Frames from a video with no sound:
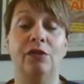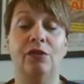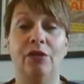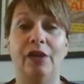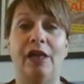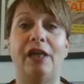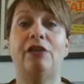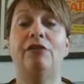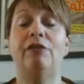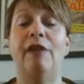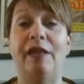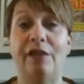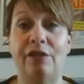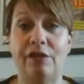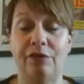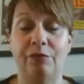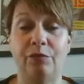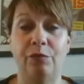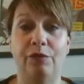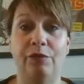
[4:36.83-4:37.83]
All that great
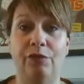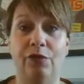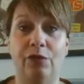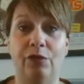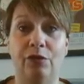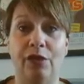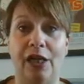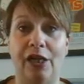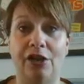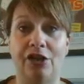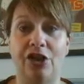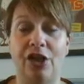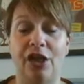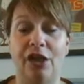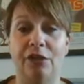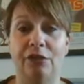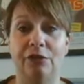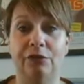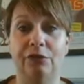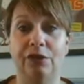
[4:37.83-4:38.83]
stuff we've taught our
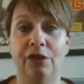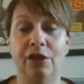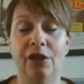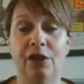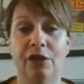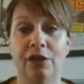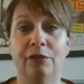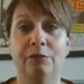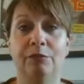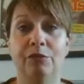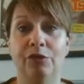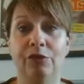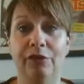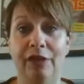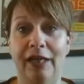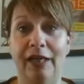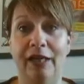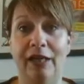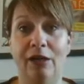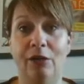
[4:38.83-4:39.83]
child up till
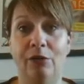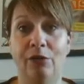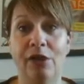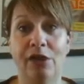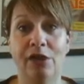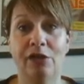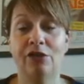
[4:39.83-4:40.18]
now,